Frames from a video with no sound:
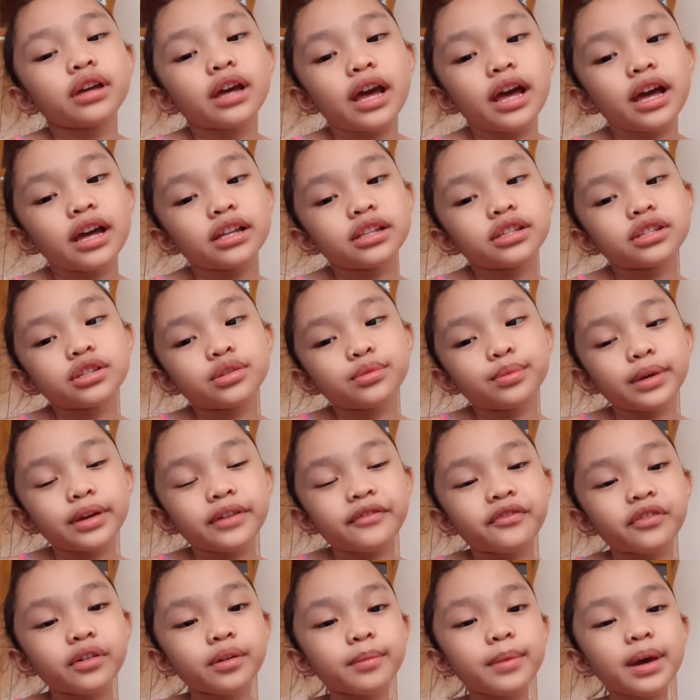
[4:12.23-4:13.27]
and
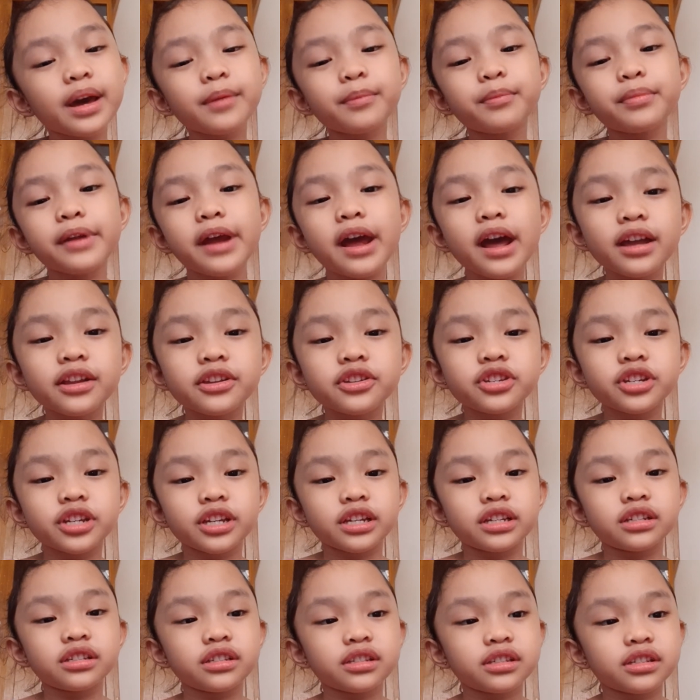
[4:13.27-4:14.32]
swing for my
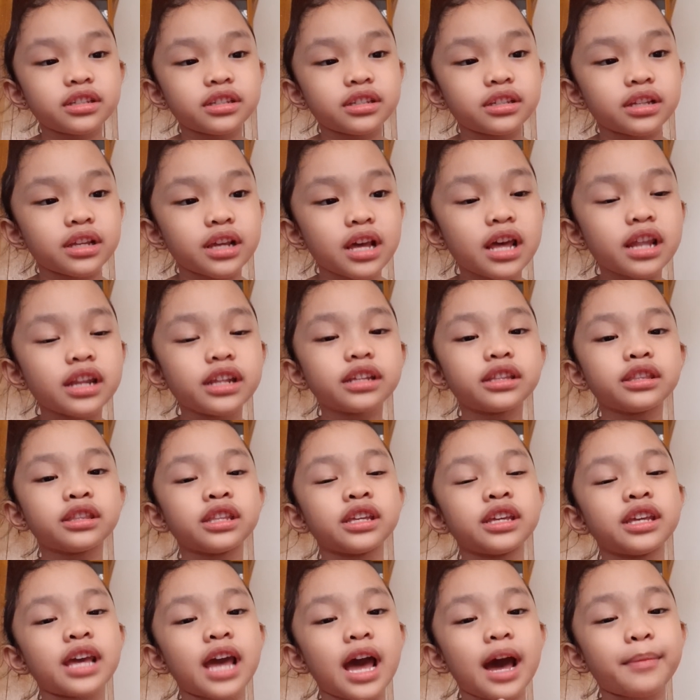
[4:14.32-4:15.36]
branches and eat
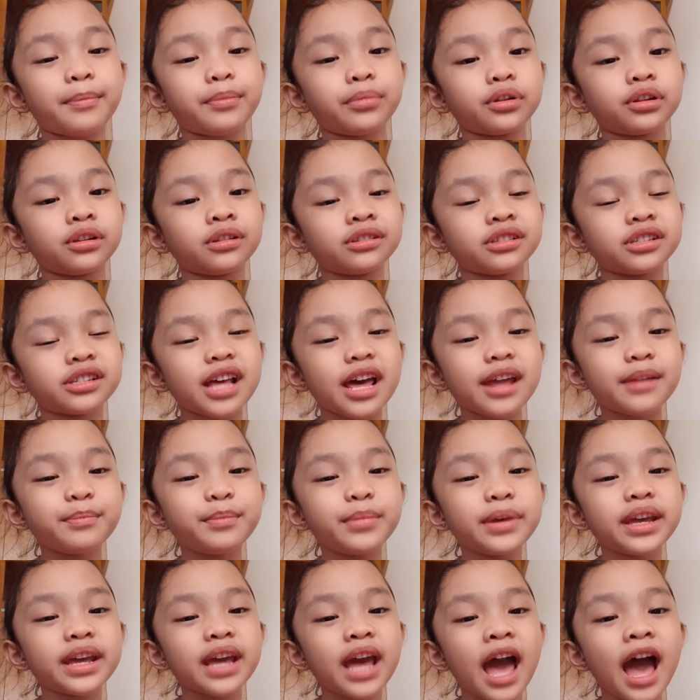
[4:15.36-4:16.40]
the apples and
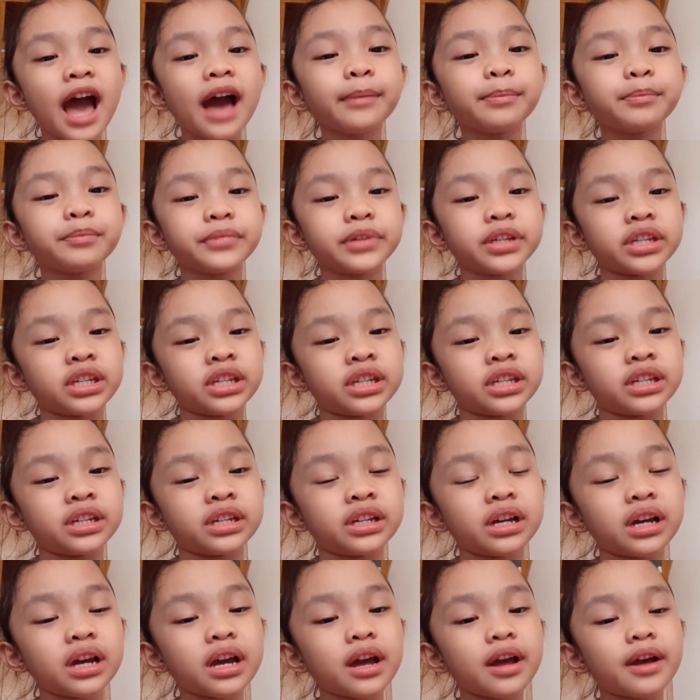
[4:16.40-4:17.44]
be
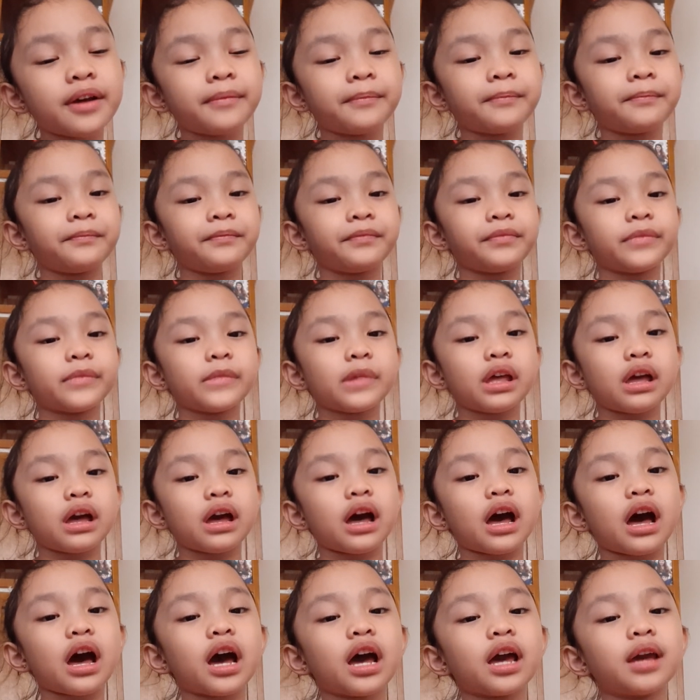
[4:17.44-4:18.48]
happy."
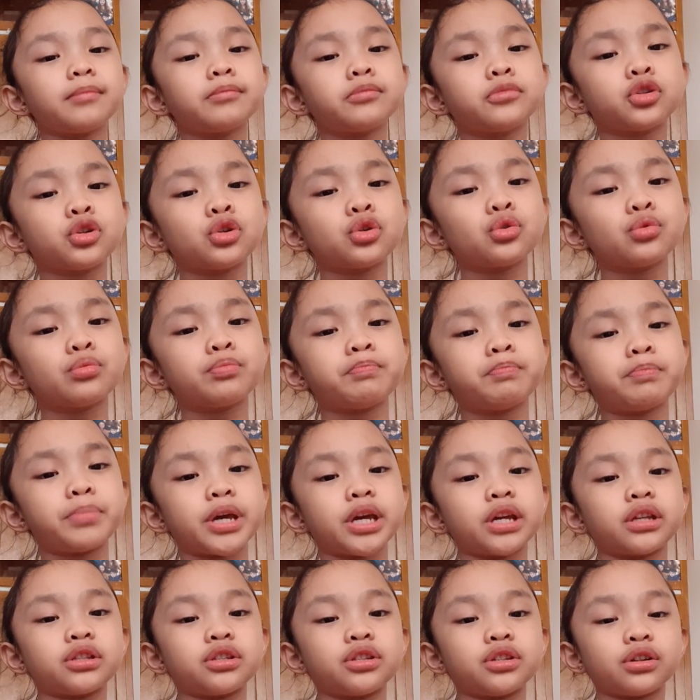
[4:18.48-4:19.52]
I'm too
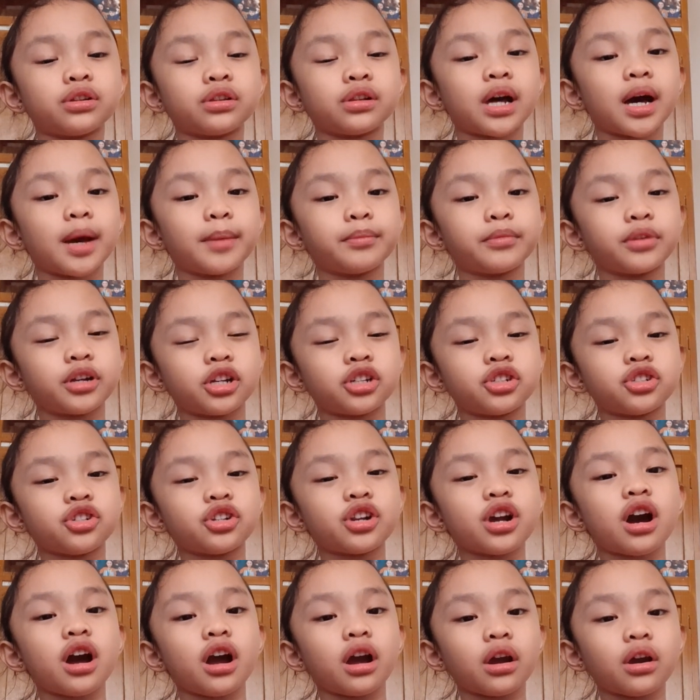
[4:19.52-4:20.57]
big to climb your
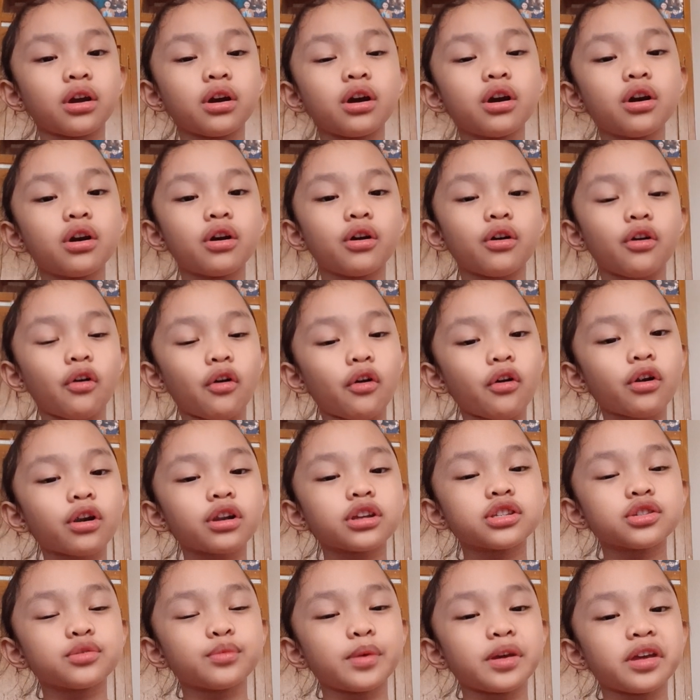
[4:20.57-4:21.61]
trunk or
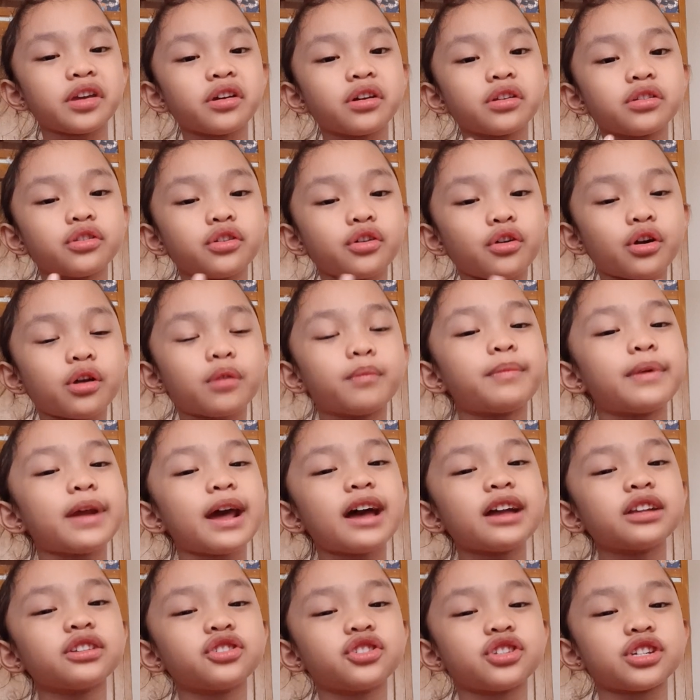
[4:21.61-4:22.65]
swing on your
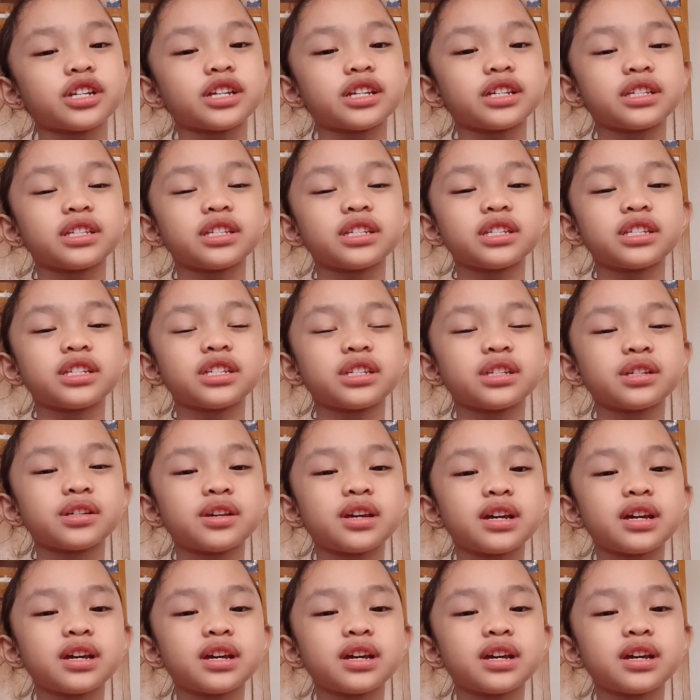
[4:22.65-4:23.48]
branches.